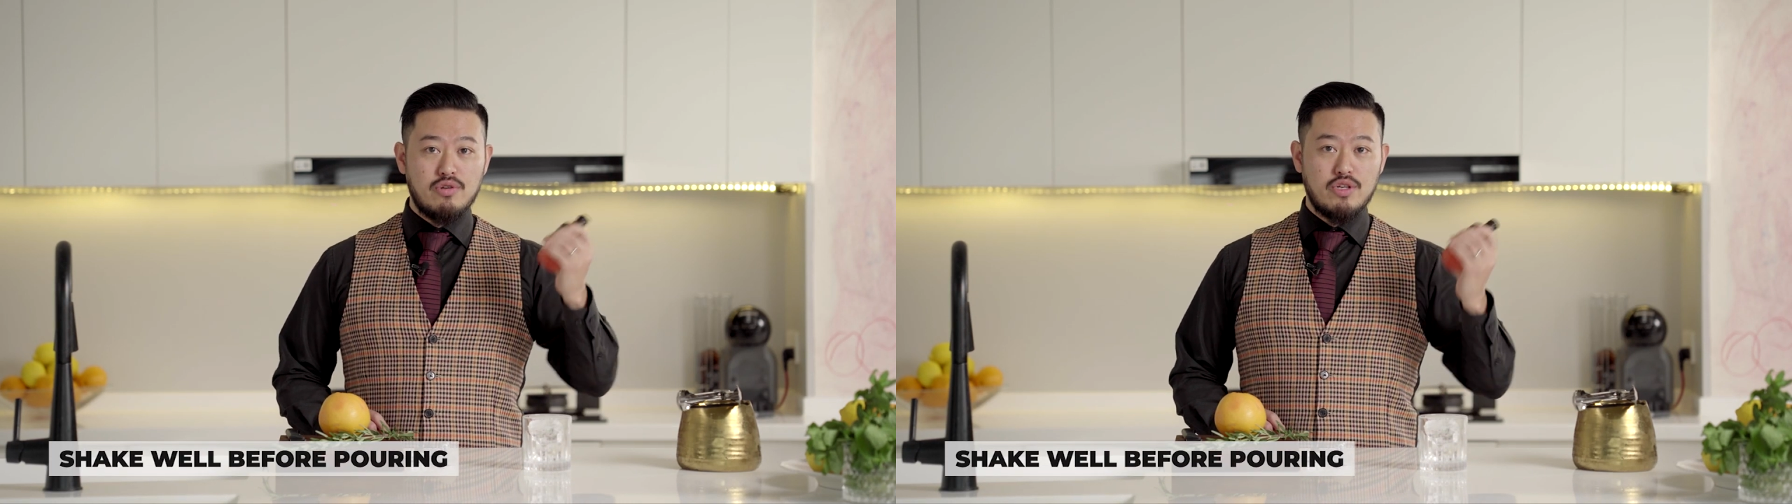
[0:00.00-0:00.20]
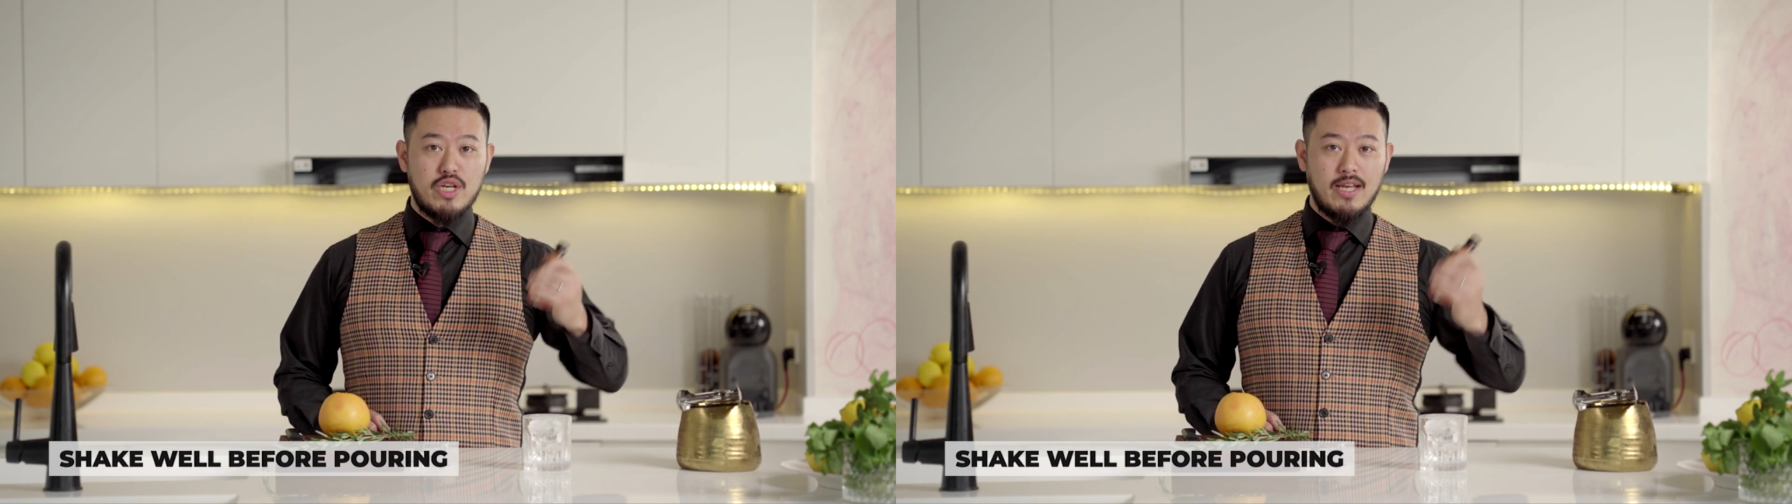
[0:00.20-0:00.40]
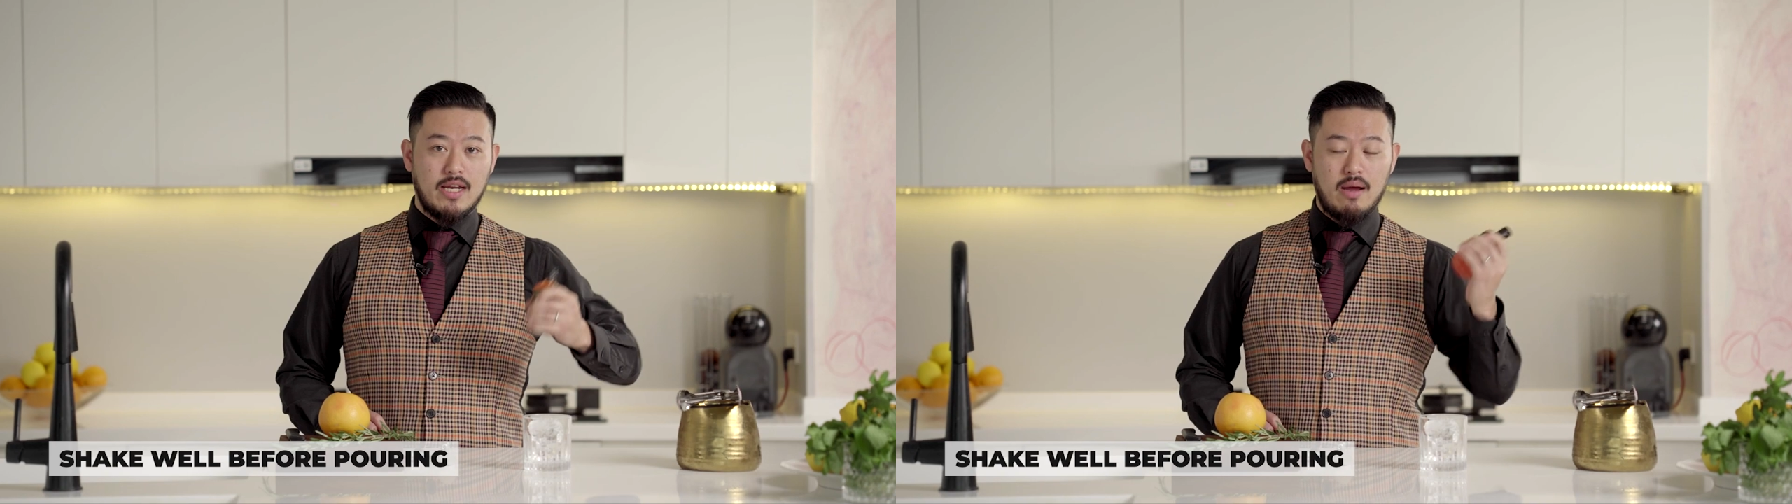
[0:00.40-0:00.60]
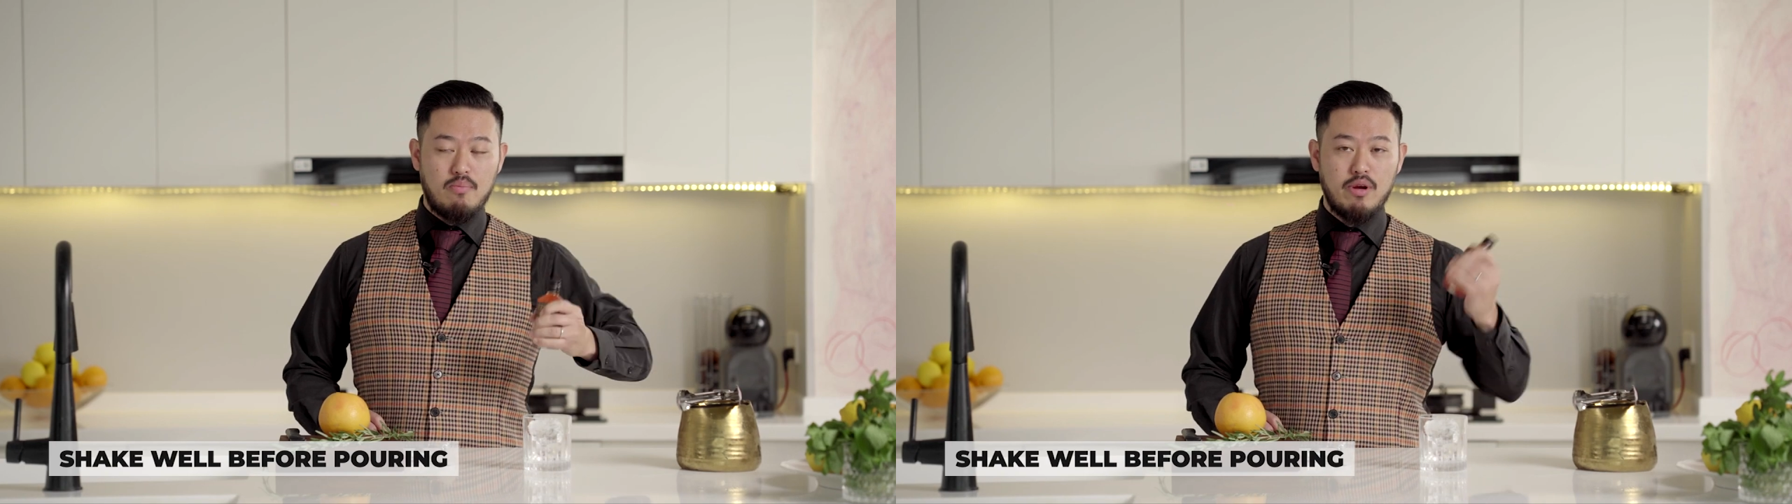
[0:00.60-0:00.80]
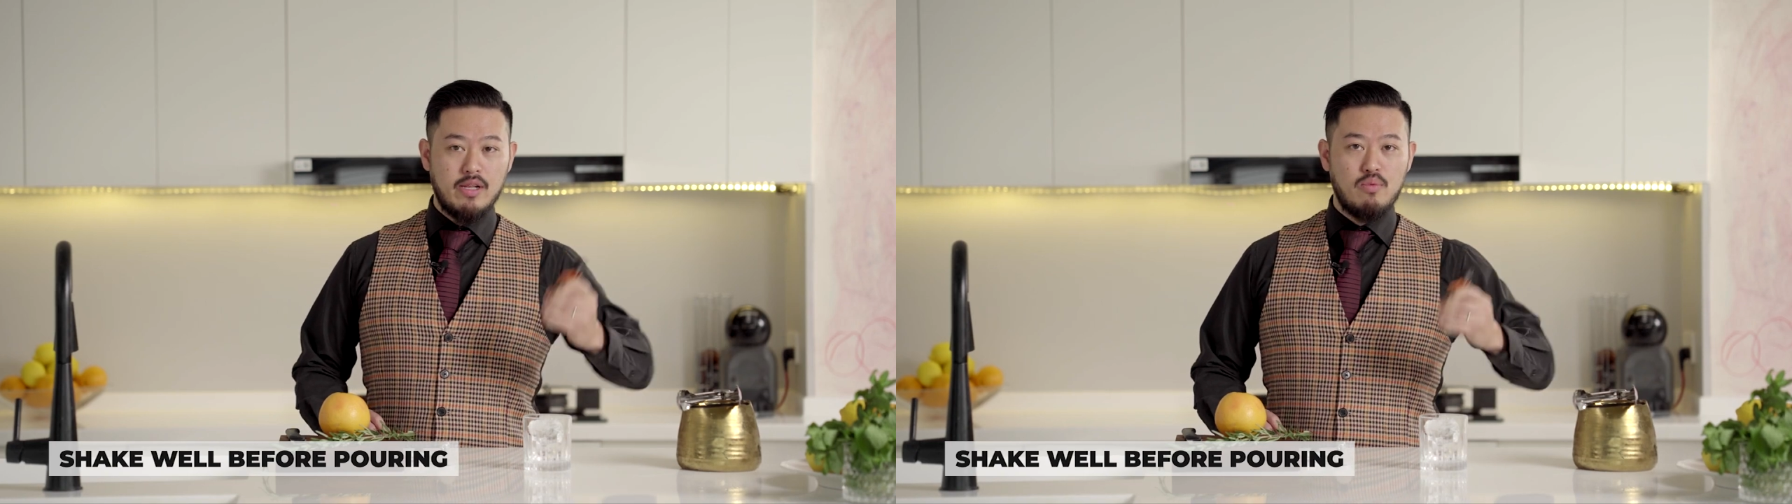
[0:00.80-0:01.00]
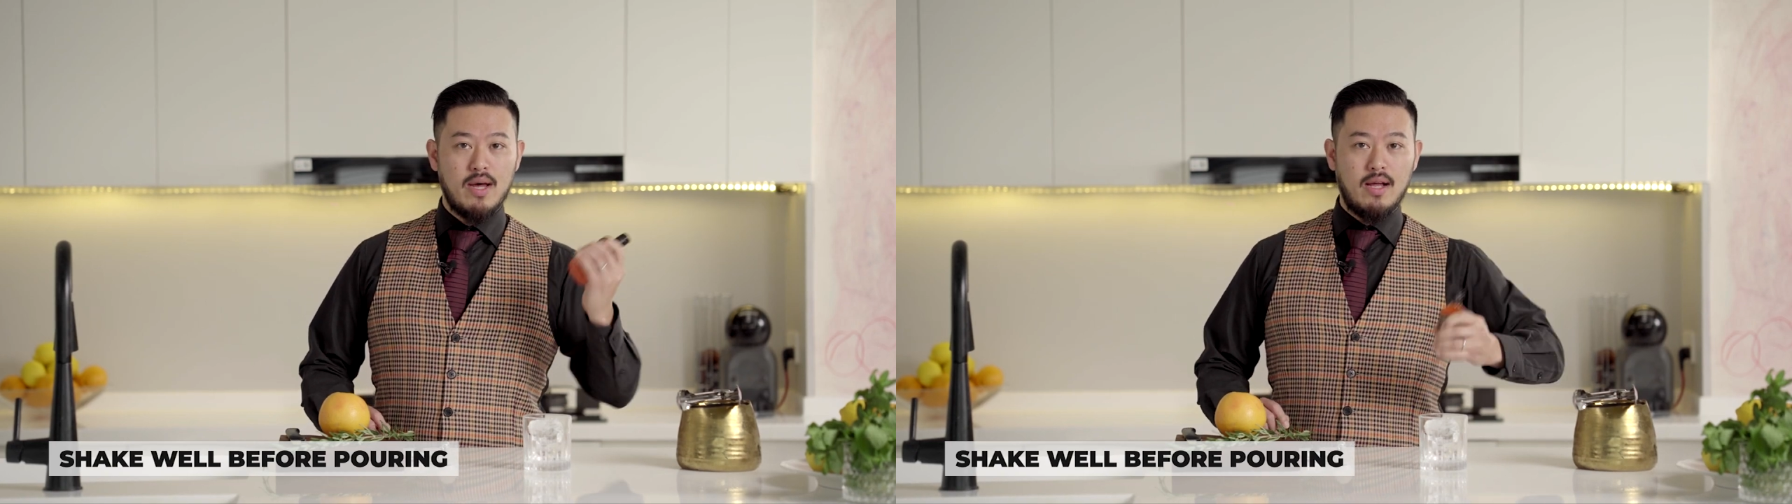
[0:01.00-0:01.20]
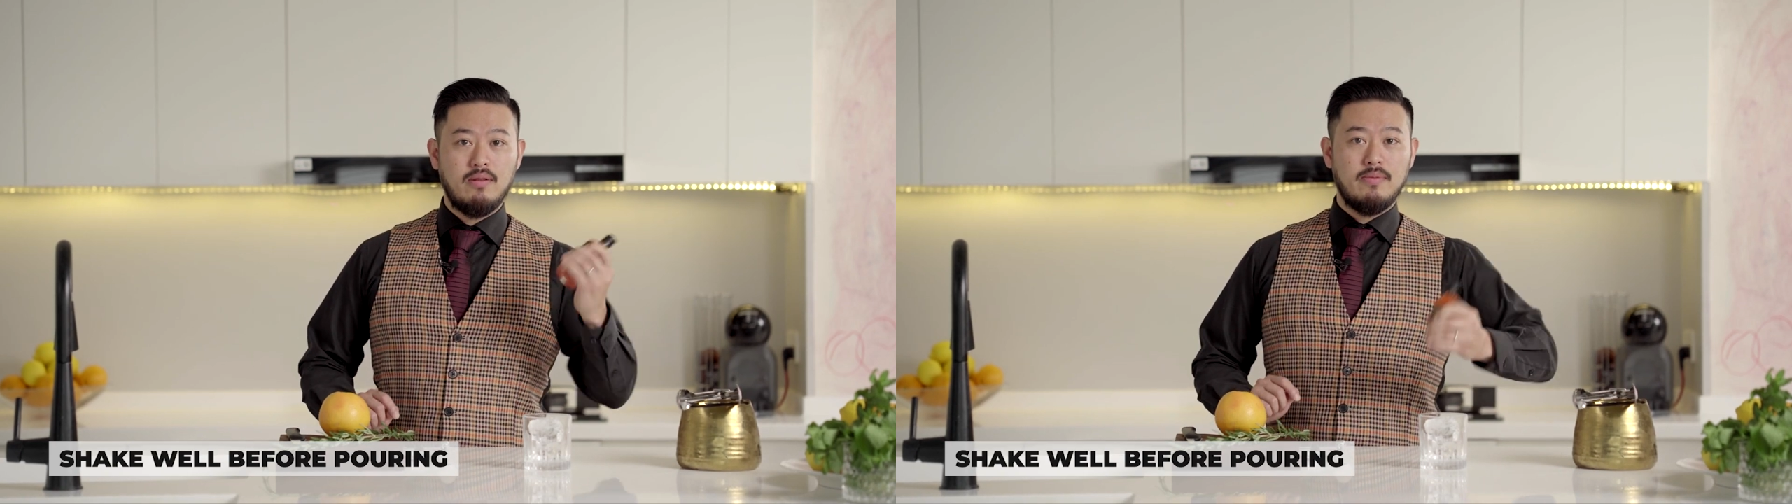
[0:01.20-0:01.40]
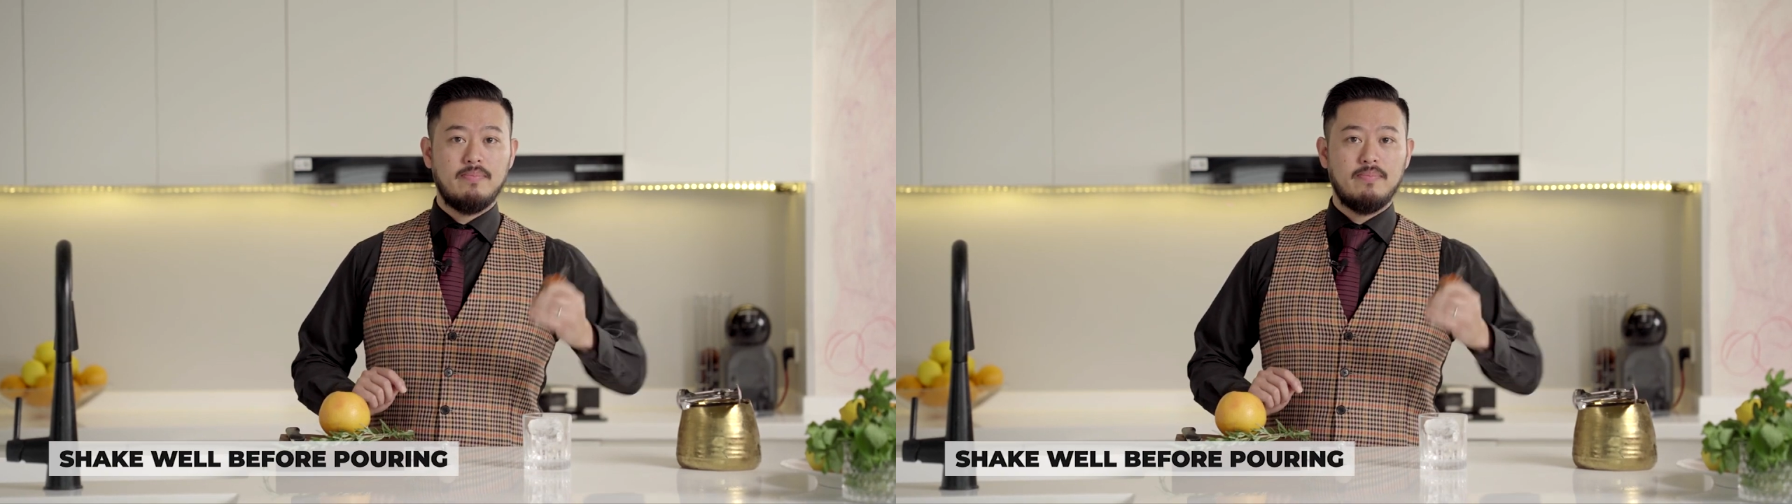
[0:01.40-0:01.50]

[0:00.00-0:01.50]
you shake it up really well